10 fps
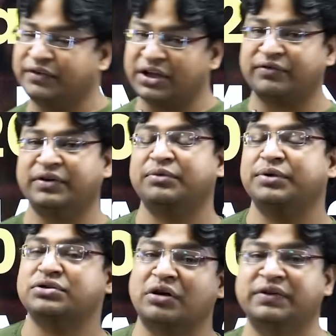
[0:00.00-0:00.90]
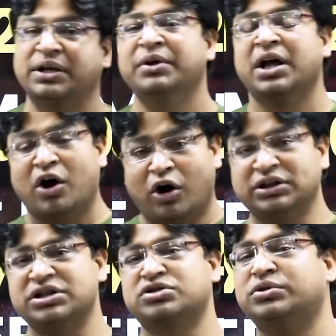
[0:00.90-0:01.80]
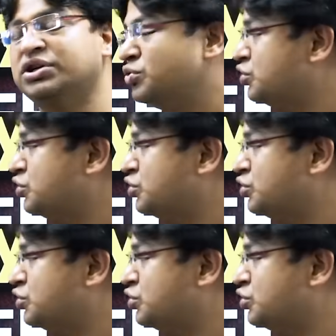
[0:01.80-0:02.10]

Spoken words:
we'll be solving them. All the students who